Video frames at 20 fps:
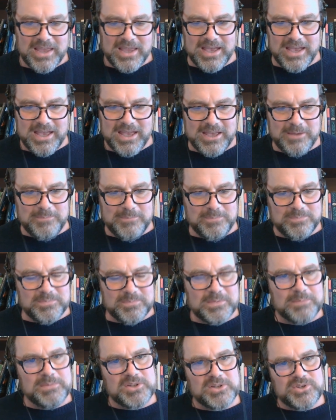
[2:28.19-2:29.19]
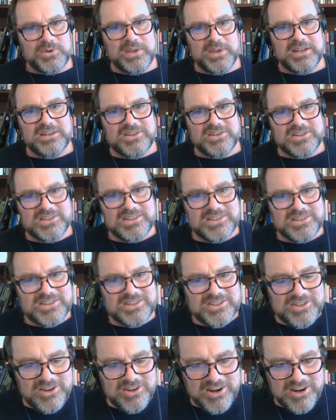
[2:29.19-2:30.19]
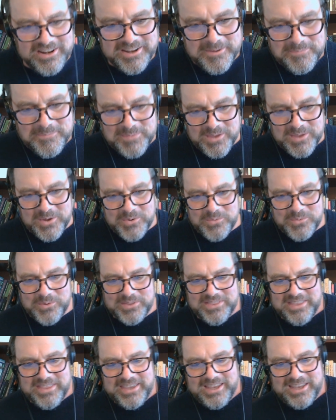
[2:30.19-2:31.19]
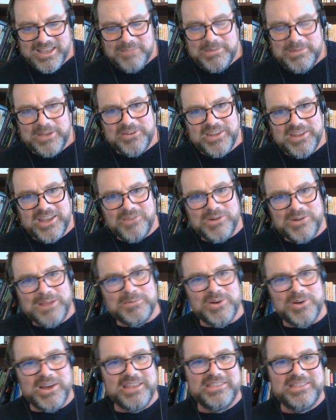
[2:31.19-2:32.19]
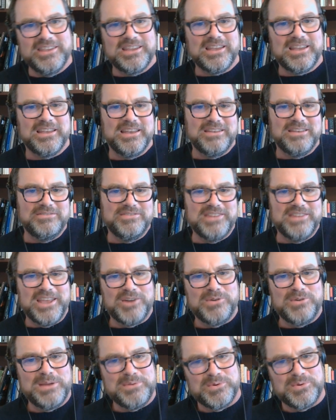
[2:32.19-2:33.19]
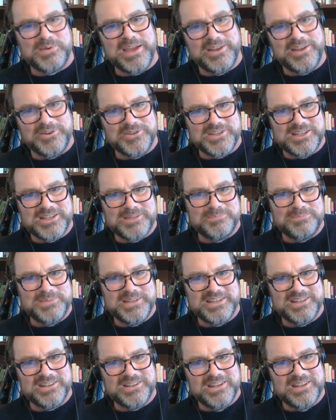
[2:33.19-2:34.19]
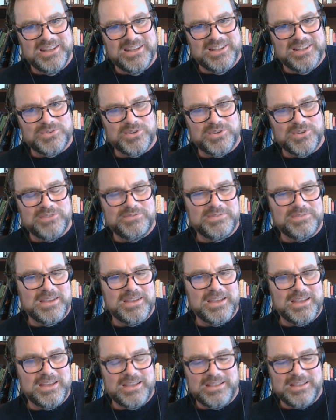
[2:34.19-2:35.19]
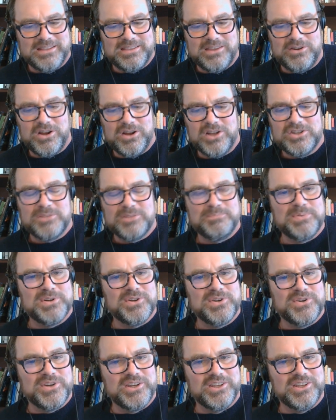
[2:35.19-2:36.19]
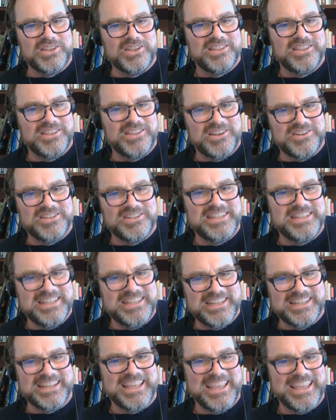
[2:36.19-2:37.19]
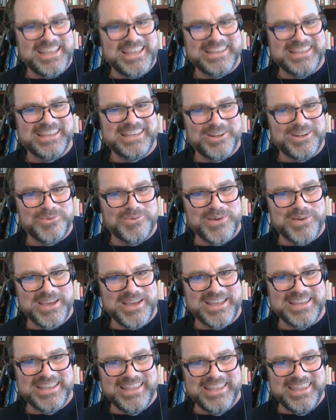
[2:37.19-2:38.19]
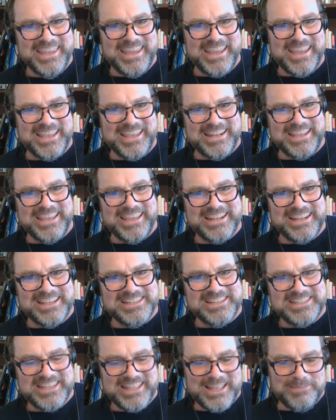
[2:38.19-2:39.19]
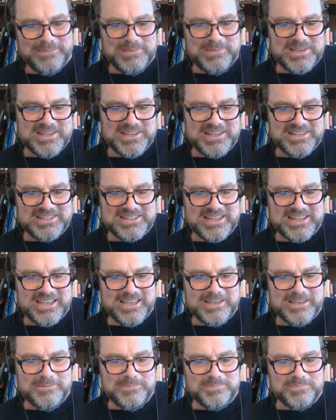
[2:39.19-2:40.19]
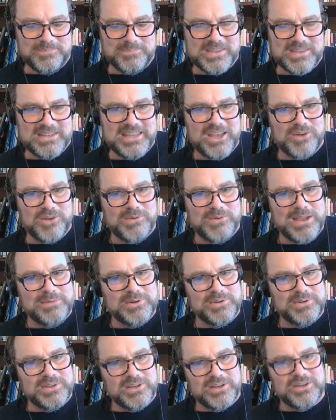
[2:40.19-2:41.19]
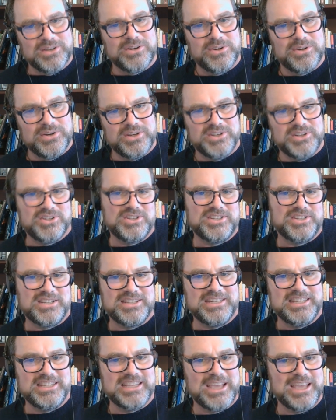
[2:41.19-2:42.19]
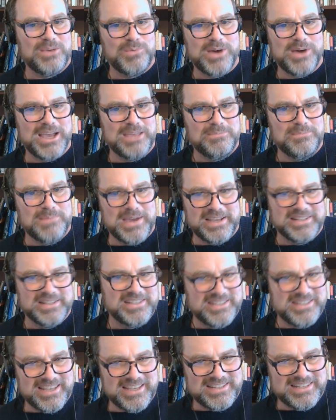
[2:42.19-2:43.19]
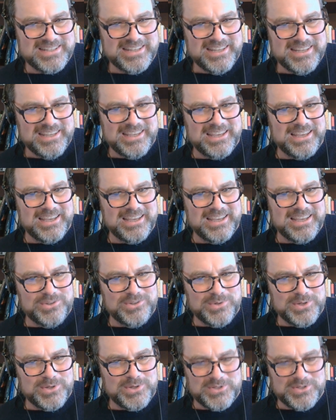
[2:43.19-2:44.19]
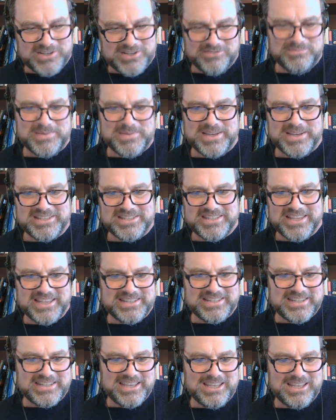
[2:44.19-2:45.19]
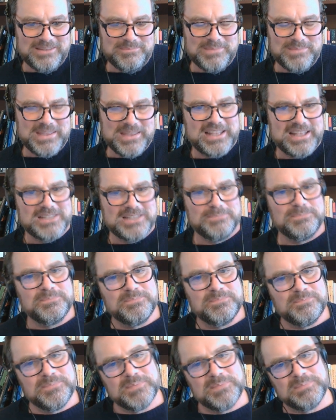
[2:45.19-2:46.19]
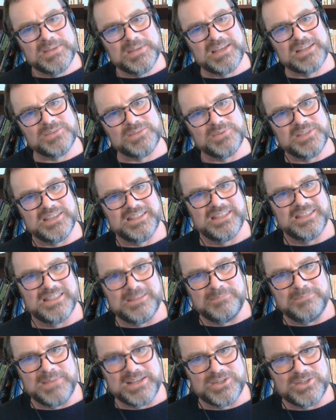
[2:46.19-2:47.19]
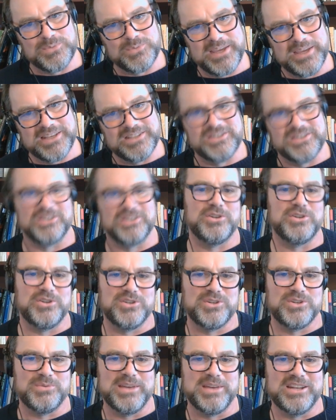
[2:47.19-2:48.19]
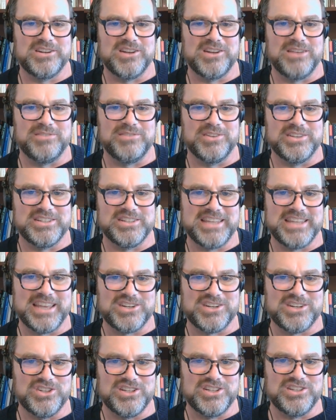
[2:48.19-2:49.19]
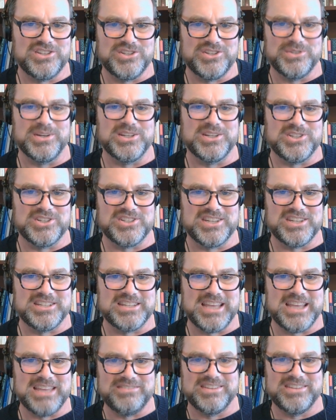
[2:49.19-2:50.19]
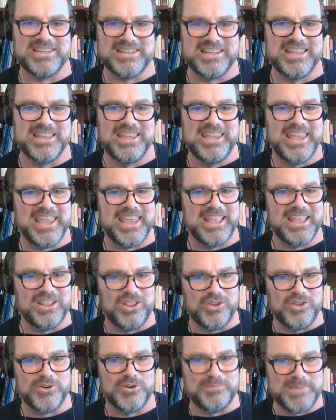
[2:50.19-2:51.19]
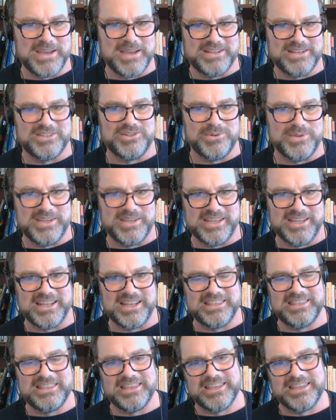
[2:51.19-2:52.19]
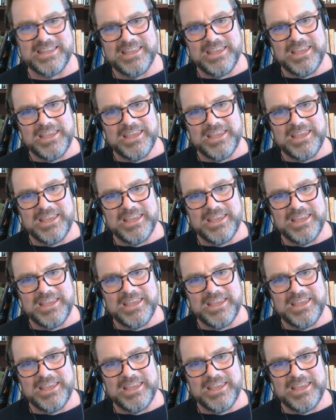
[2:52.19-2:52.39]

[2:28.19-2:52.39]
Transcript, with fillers: Um, but Joanna, just to start, one thing about NaNoWriMo, I think of NaNoWriMo writers as being sort of uh, they're entrepreneurial in their DNA in a way. And and I say that because um, NaNoWriMo encourages a DIY mindset uh, do-it-yourself mindset, uh, and that's because we think that the best way to learn to write a novel is to actually do it, just to dive in and learn by doing. And I think